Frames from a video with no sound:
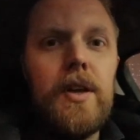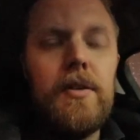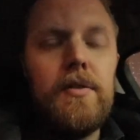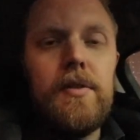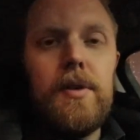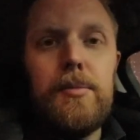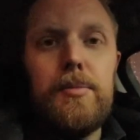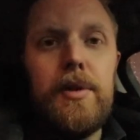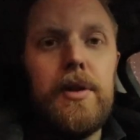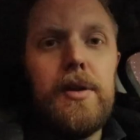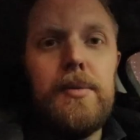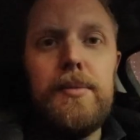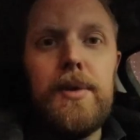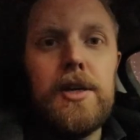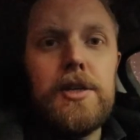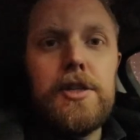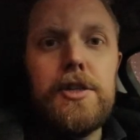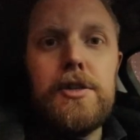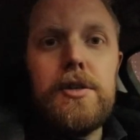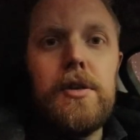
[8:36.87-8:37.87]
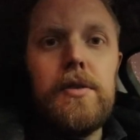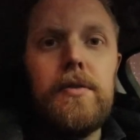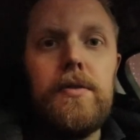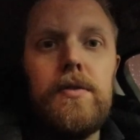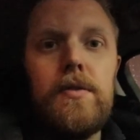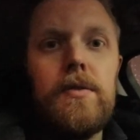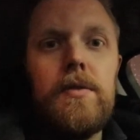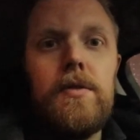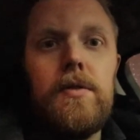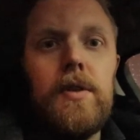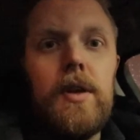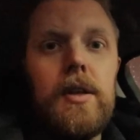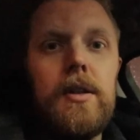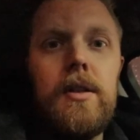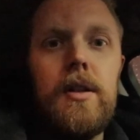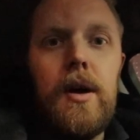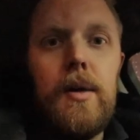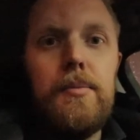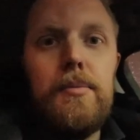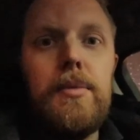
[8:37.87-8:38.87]
So I pretty much just said
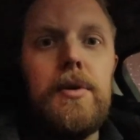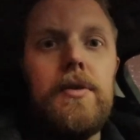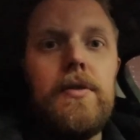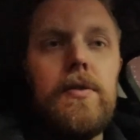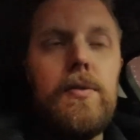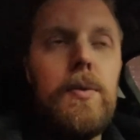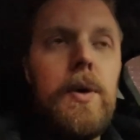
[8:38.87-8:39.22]
numbers.